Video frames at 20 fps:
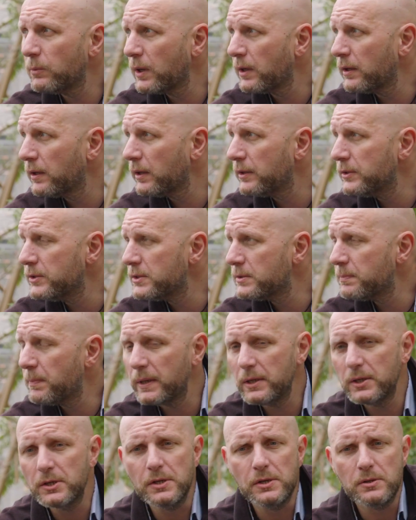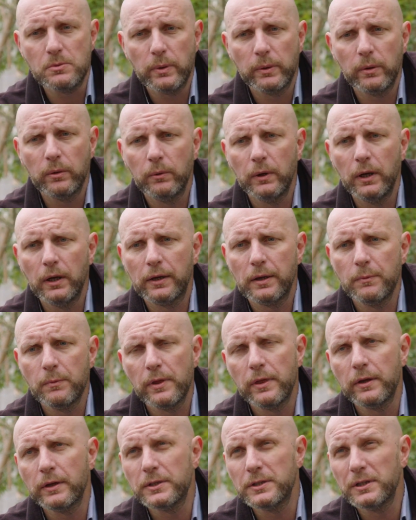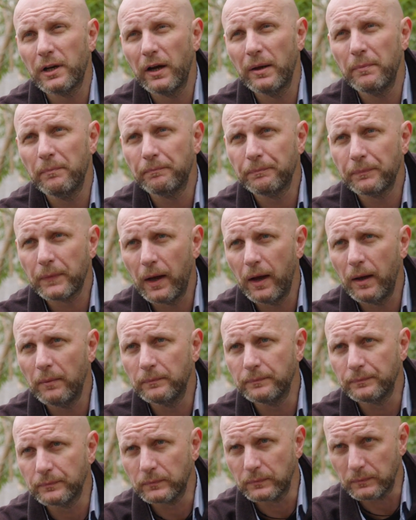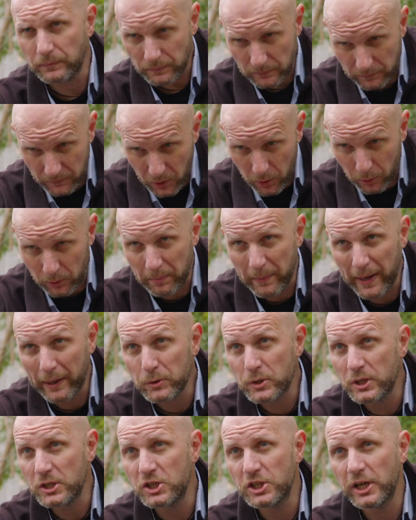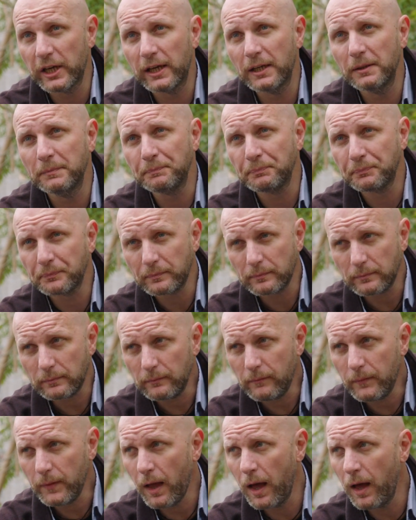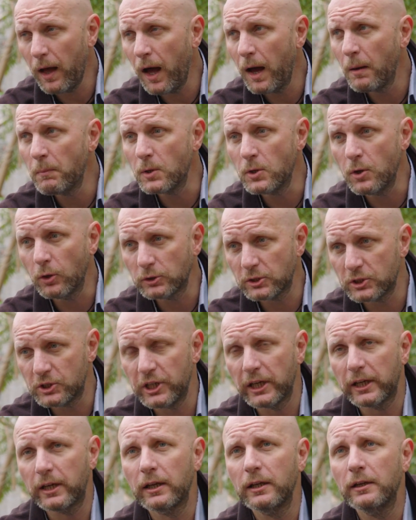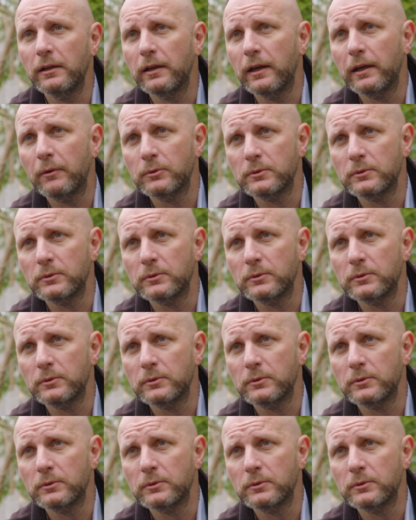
one of those species we were working with at the time, called the mountain chicken. Not a chicken, it